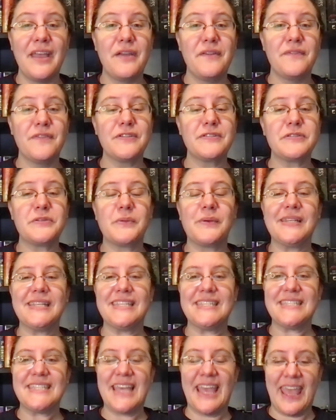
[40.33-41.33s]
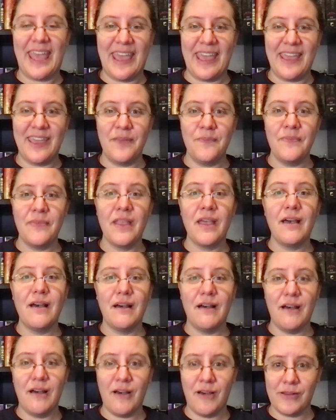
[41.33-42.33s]
First one is A,
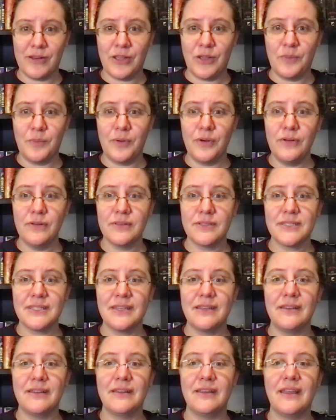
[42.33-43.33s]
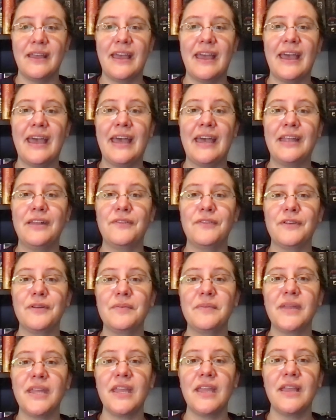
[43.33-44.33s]
audiobooks. And for
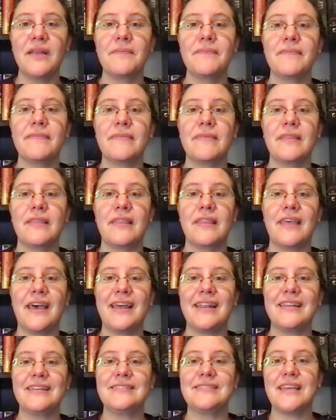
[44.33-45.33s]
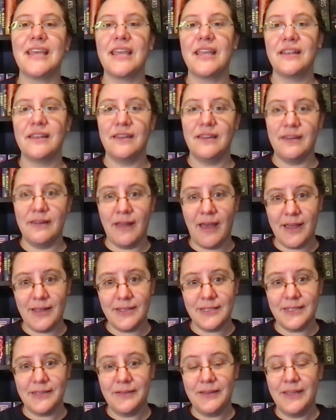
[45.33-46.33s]
me, that is a
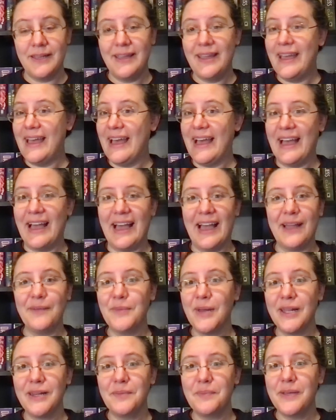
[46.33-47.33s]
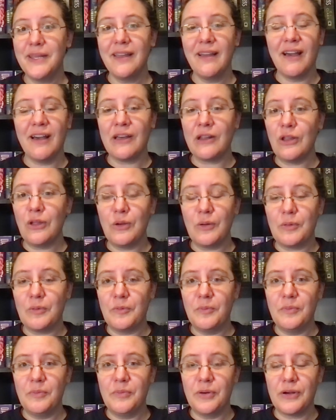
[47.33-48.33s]
not. I'm not a big
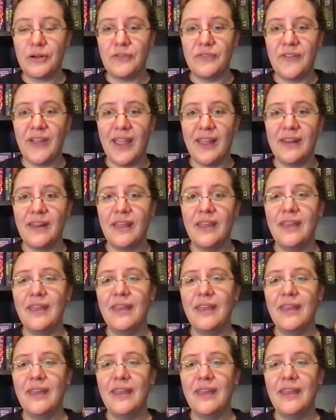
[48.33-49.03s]
audiobook fan.